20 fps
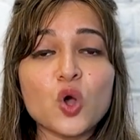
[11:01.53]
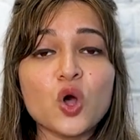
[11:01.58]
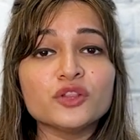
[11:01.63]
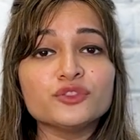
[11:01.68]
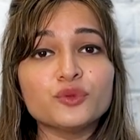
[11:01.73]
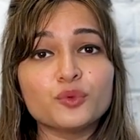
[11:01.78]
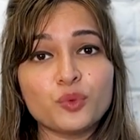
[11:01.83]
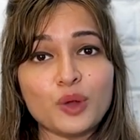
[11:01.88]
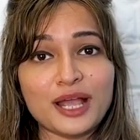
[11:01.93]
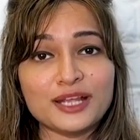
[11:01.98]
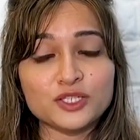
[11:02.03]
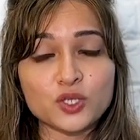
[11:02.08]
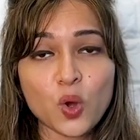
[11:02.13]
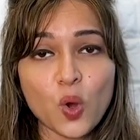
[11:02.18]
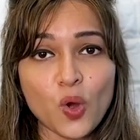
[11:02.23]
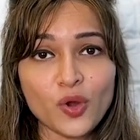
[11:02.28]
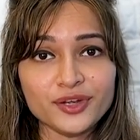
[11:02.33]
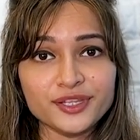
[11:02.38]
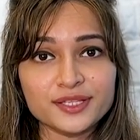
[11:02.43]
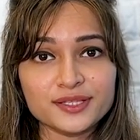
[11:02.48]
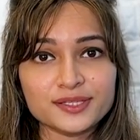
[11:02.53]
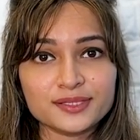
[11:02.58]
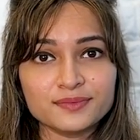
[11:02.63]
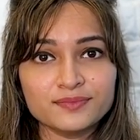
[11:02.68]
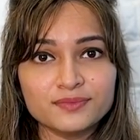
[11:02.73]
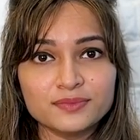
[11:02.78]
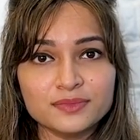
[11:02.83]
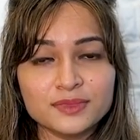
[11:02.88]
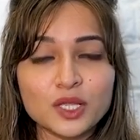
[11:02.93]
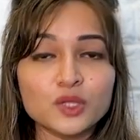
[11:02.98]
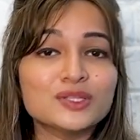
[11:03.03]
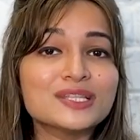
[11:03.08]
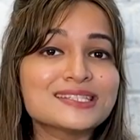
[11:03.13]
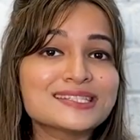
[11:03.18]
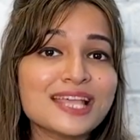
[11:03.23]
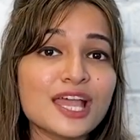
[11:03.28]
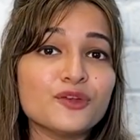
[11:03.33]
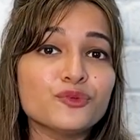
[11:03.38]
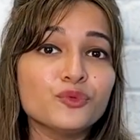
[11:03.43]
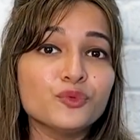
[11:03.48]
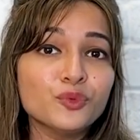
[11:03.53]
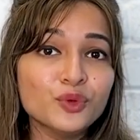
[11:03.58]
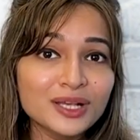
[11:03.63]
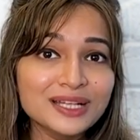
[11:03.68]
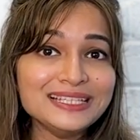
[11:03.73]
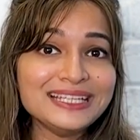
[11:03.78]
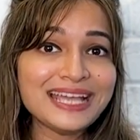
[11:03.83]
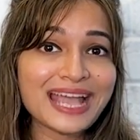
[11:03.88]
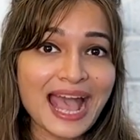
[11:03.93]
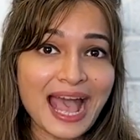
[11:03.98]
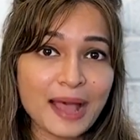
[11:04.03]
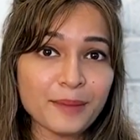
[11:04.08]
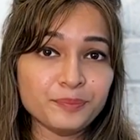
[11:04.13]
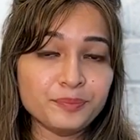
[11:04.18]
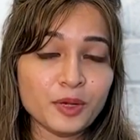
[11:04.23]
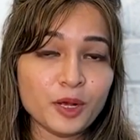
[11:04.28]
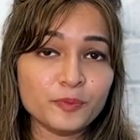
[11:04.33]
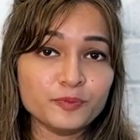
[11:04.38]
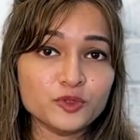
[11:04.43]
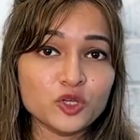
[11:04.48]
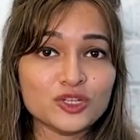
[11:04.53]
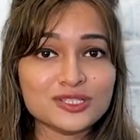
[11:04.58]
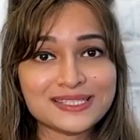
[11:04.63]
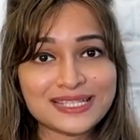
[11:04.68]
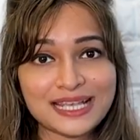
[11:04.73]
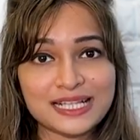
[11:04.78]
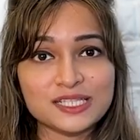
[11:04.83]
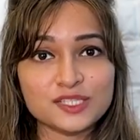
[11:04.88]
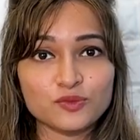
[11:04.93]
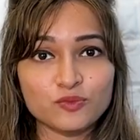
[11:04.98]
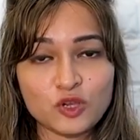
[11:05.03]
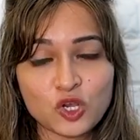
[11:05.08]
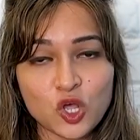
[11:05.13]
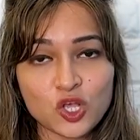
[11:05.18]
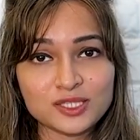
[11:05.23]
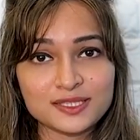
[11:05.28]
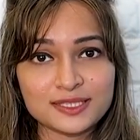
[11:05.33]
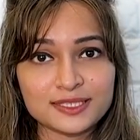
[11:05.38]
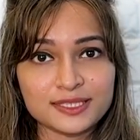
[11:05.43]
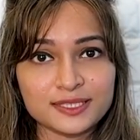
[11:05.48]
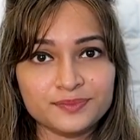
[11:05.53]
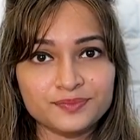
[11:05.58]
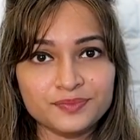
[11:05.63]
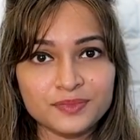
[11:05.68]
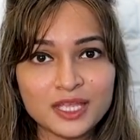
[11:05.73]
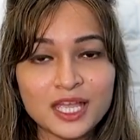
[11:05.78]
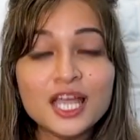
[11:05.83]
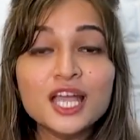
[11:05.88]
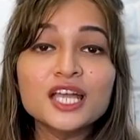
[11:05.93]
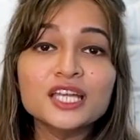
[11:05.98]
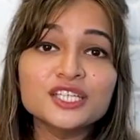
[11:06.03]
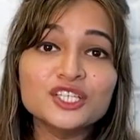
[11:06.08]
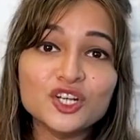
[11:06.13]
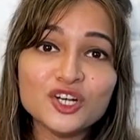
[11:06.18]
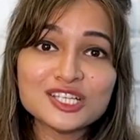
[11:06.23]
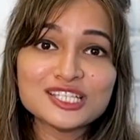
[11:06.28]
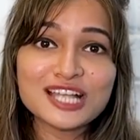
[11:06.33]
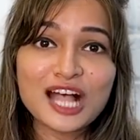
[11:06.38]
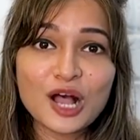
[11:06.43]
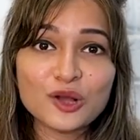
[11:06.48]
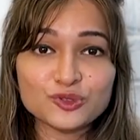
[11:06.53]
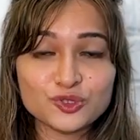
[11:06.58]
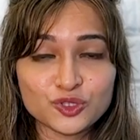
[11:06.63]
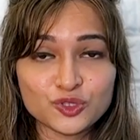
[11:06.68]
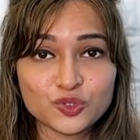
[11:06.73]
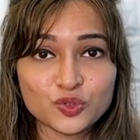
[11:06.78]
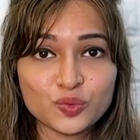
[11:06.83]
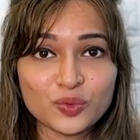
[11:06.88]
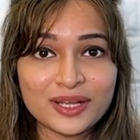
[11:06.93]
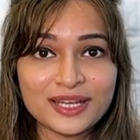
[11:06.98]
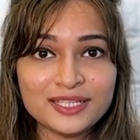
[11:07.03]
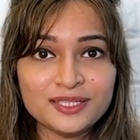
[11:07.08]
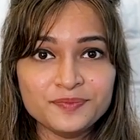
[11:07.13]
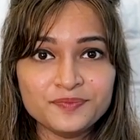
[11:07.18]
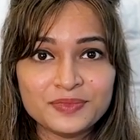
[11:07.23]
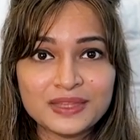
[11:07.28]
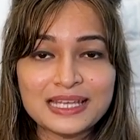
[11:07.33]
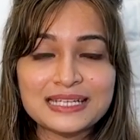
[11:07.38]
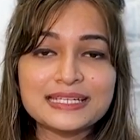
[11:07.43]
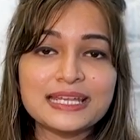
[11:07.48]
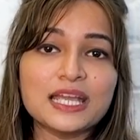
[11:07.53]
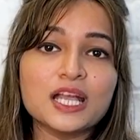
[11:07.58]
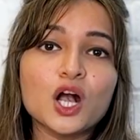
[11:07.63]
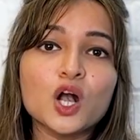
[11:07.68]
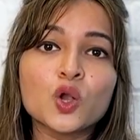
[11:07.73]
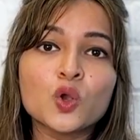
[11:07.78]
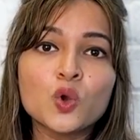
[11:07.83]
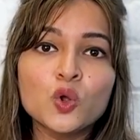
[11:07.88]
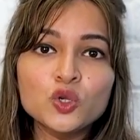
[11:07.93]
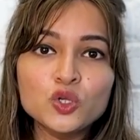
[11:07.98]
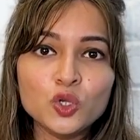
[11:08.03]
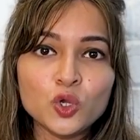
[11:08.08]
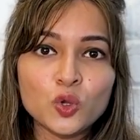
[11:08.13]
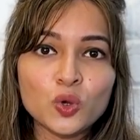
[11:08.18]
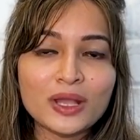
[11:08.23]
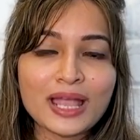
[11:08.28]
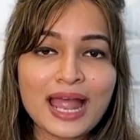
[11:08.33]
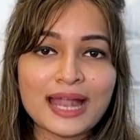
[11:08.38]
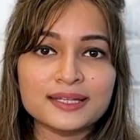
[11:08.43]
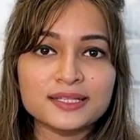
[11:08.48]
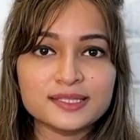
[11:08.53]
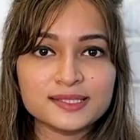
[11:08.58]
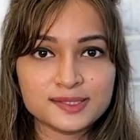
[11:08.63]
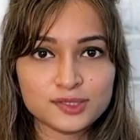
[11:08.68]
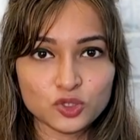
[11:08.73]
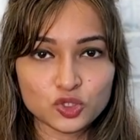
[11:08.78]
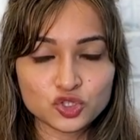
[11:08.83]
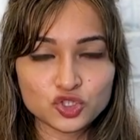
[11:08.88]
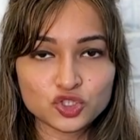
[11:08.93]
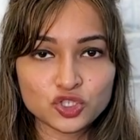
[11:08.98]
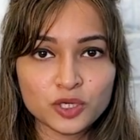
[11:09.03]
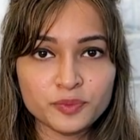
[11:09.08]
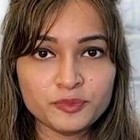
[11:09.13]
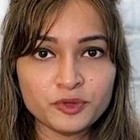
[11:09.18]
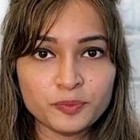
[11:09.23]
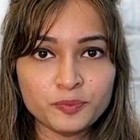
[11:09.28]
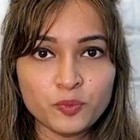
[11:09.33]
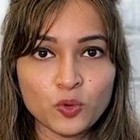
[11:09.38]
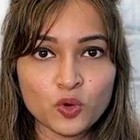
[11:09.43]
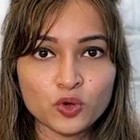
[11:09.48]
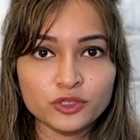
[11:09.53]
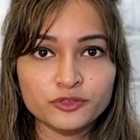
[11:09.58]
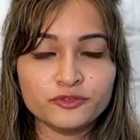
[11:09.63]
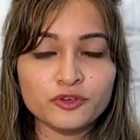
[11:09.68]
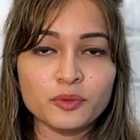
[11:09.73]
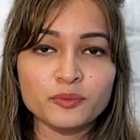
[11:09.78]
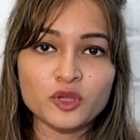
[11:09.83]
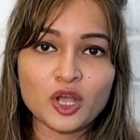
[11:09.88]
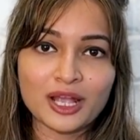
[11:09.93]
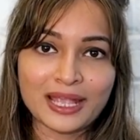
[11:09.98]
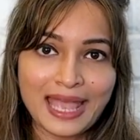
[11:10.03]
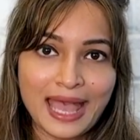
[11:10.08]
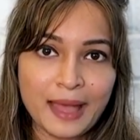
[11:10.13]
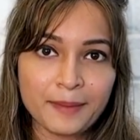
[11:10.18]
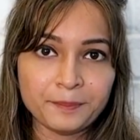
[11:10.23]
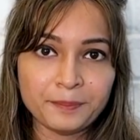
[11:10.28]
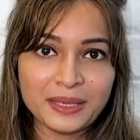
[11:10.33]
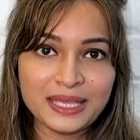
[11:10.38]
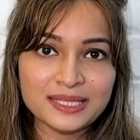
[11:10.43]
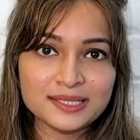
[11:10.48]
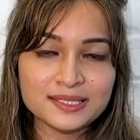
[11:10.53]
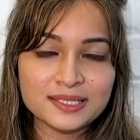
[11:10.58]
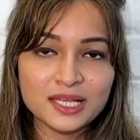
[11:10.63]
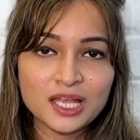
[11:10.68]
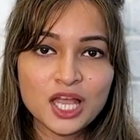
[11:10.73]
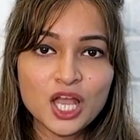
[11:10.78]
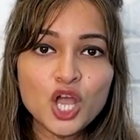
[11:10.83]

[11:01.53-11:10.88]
on the right audience. Now, this can really amp up your sales velocity. Here's how to do it take a good look at the search term report from your campaigns.